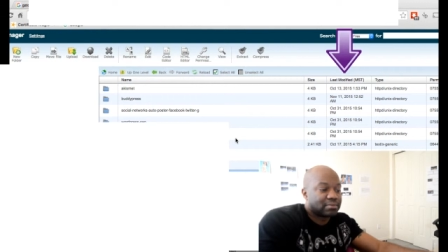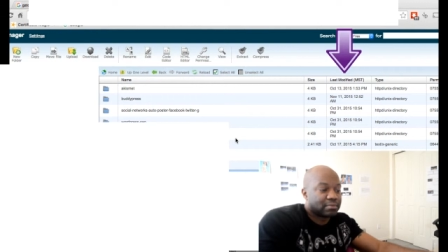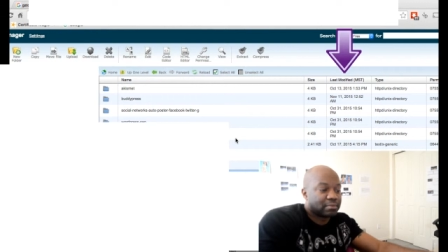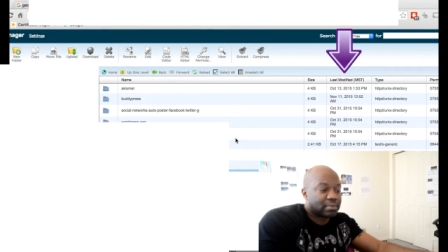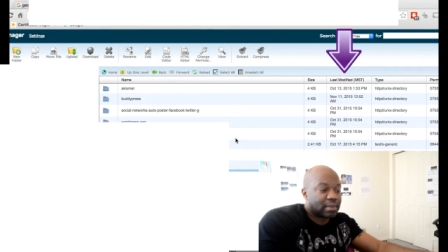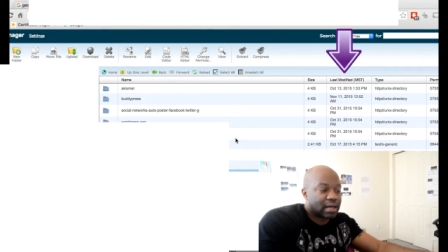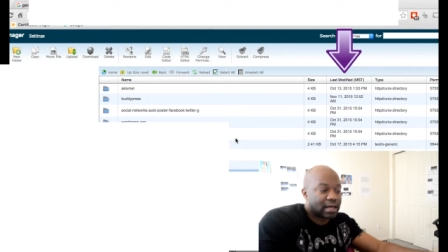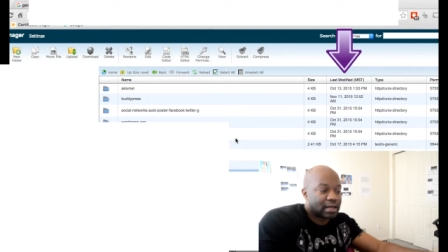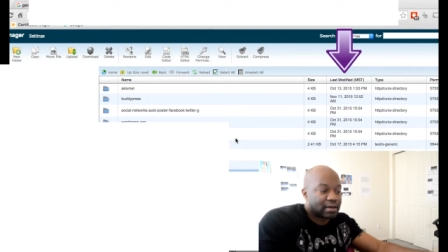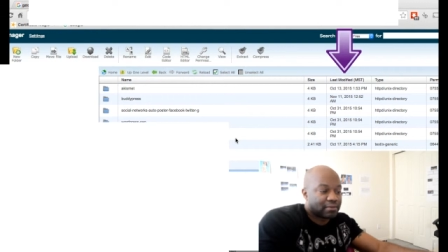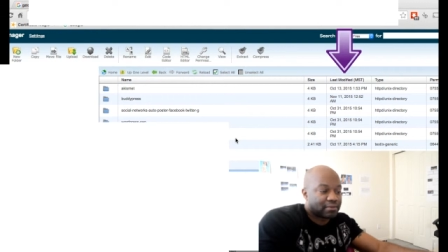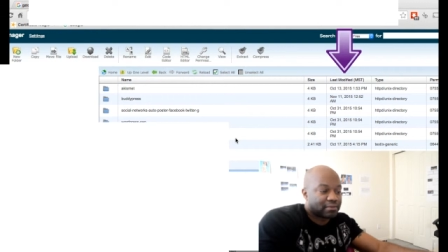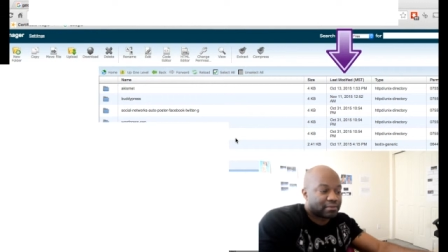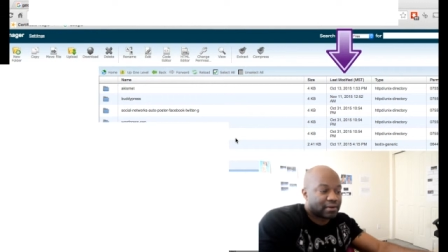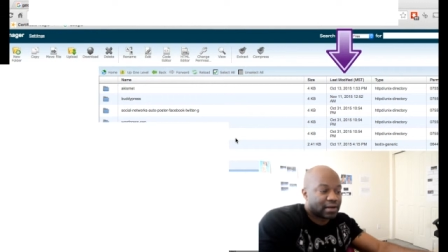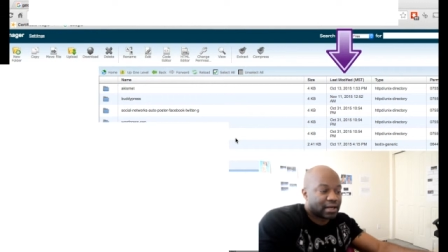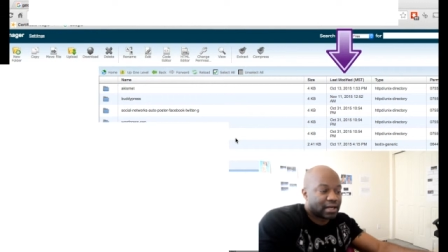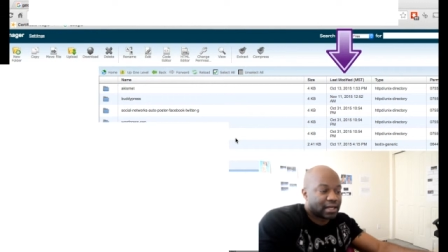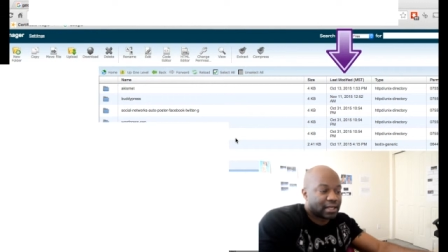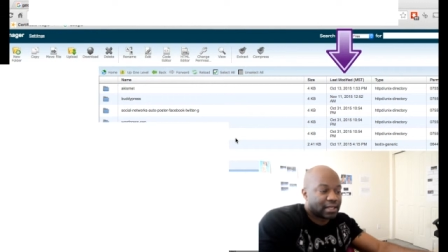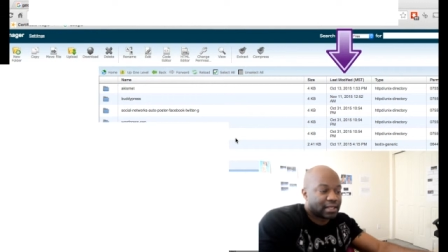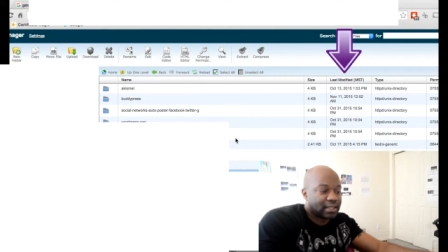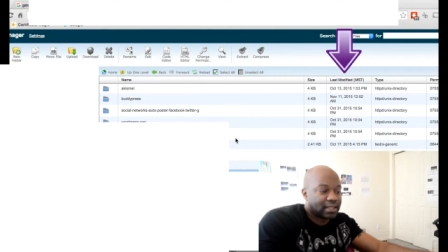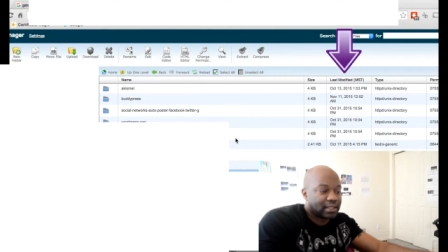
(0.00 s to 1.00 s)

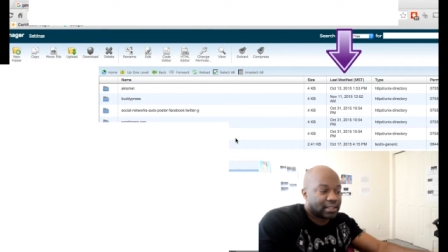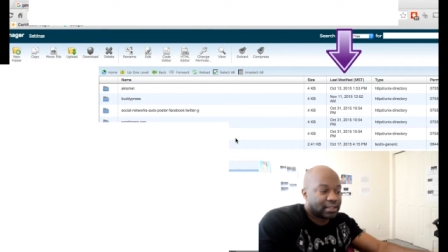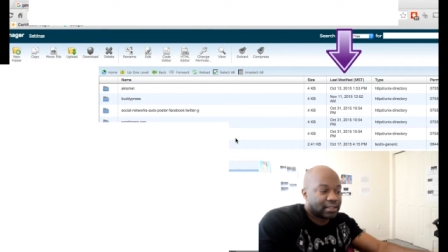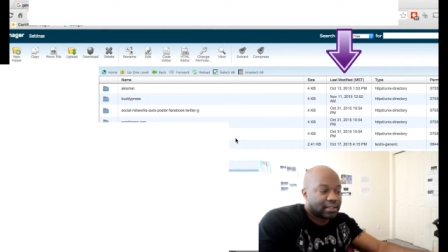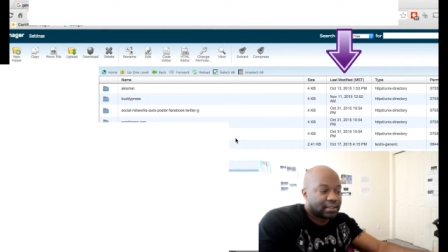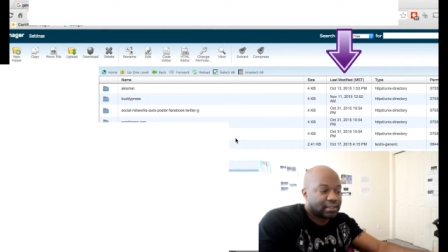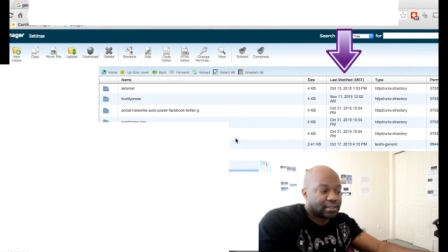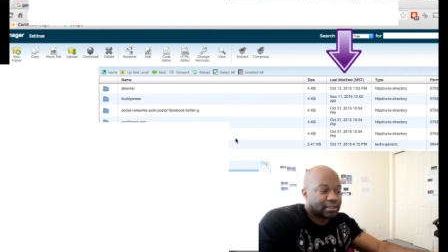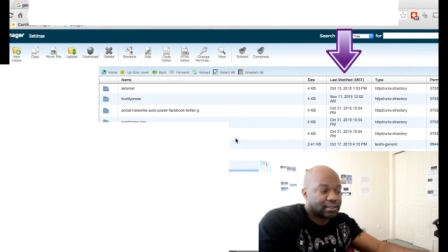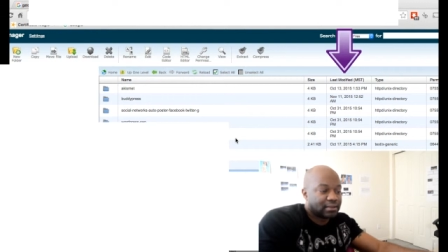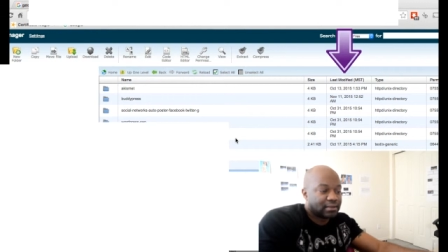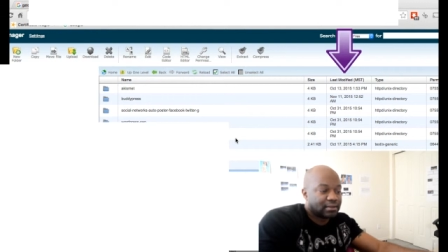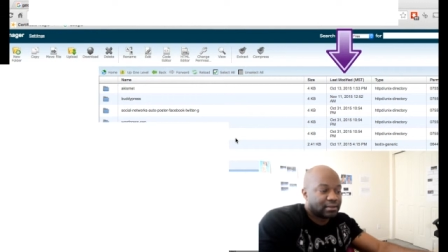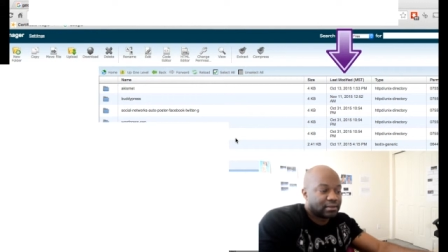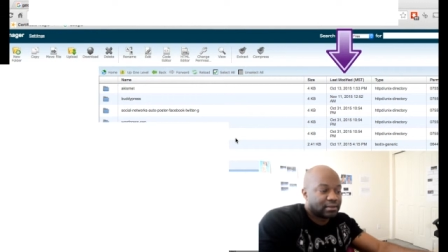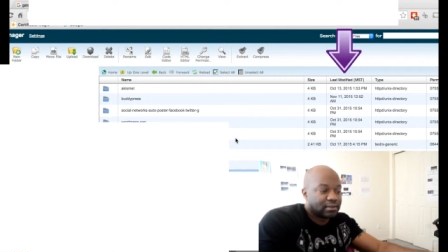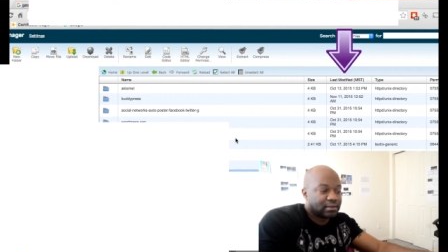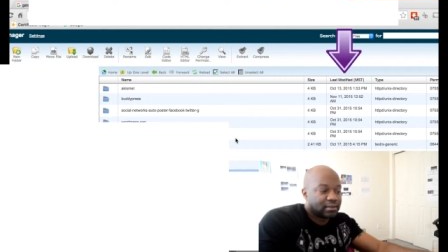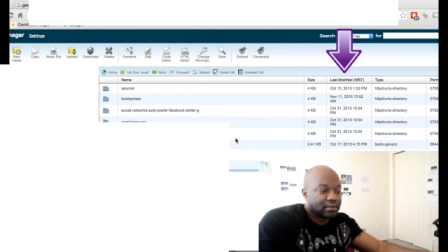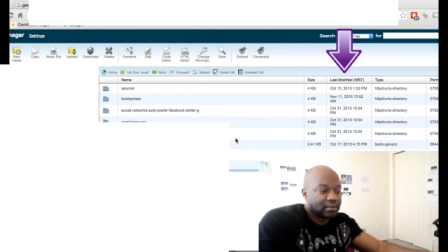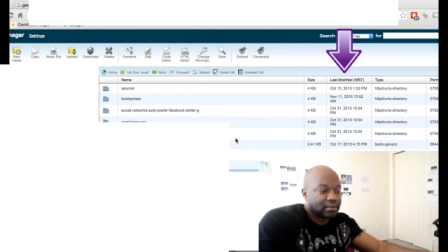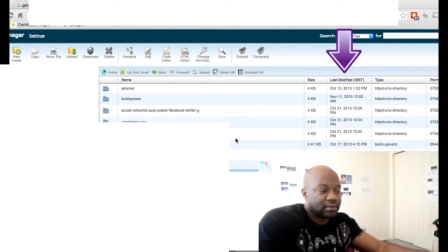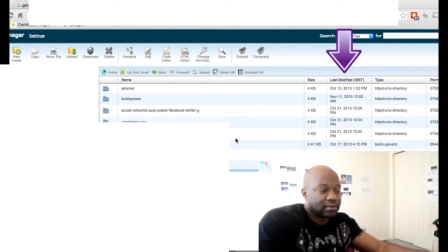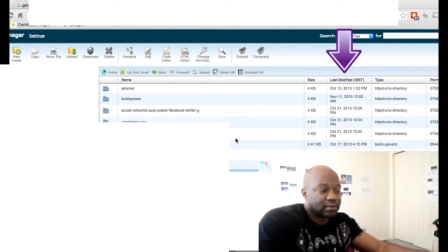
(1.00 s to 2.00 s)
modified
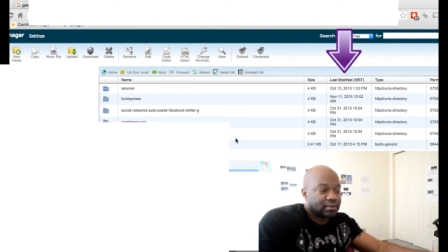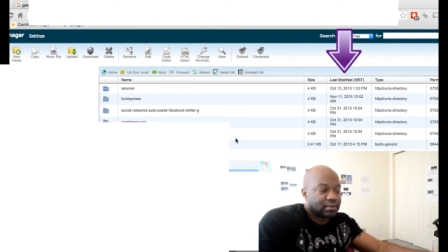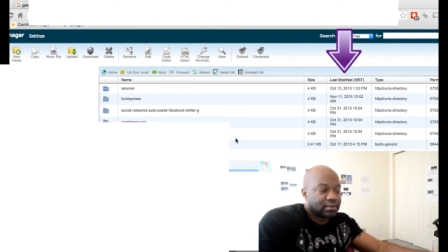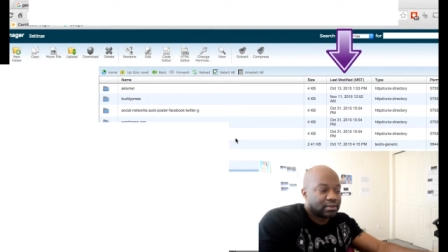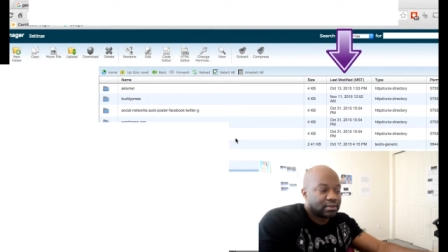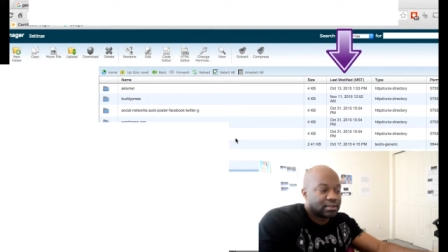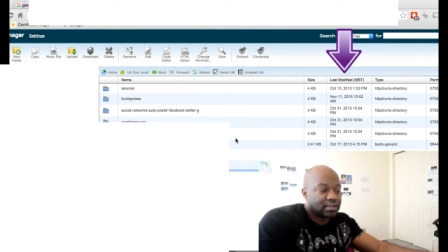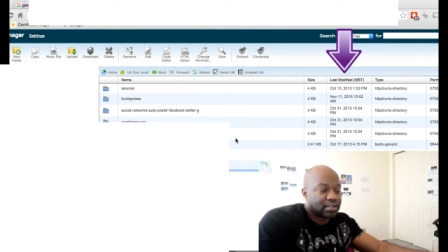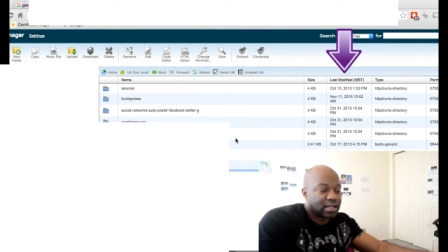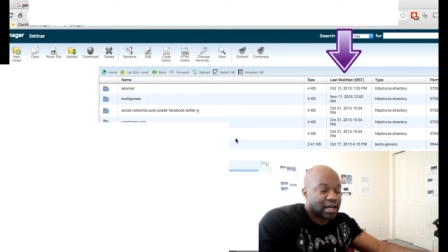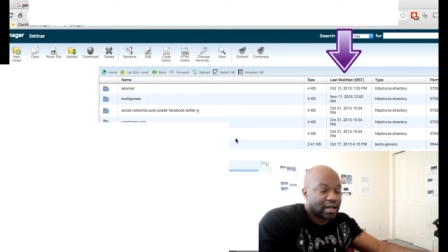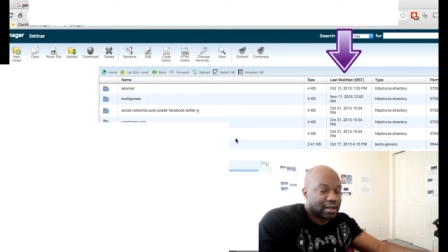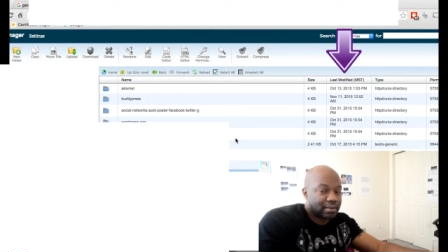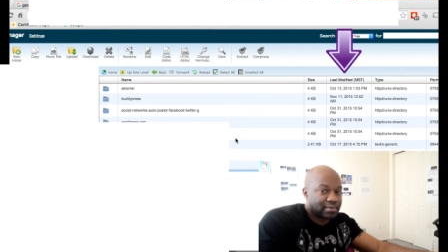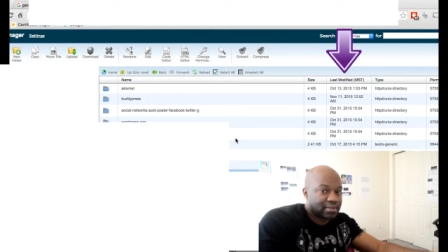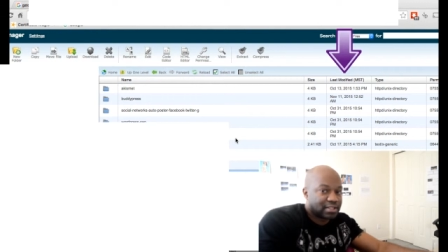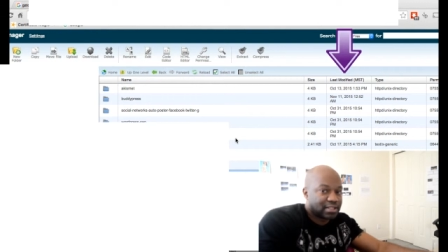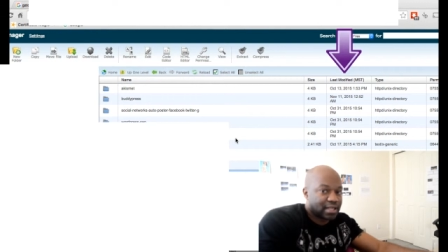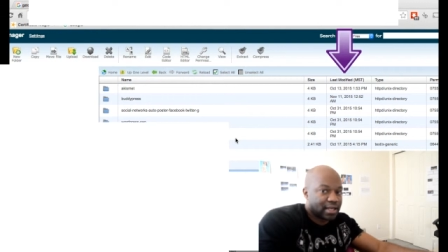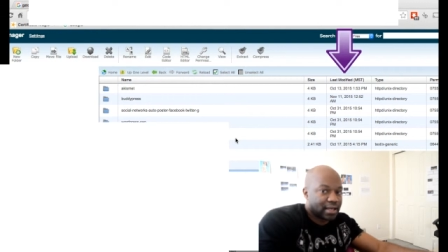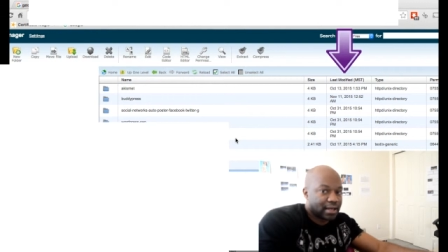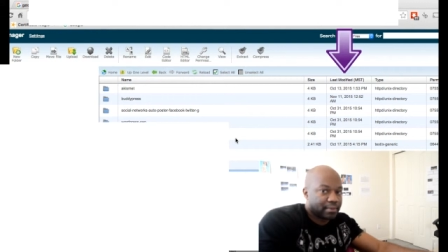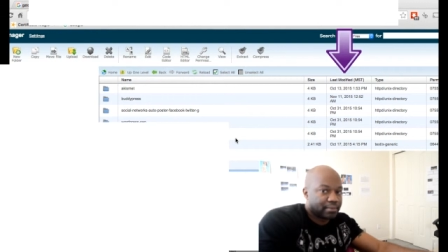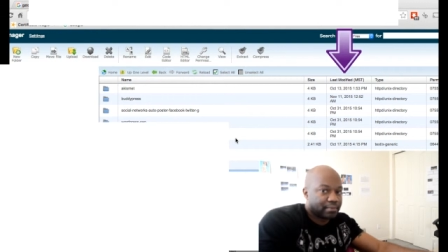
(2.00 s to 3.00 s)

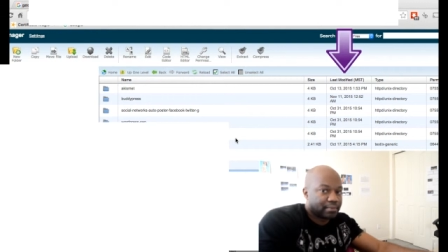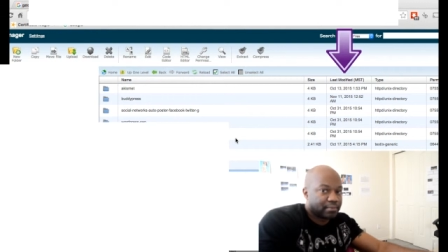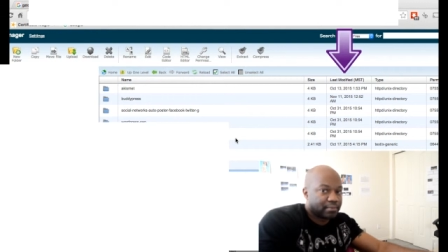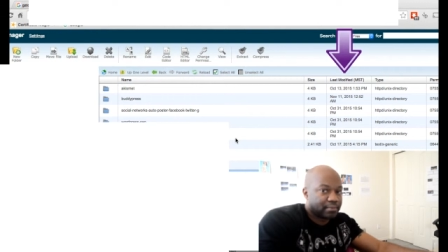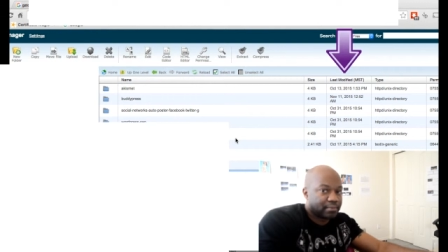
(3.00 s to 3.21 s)
timestamp,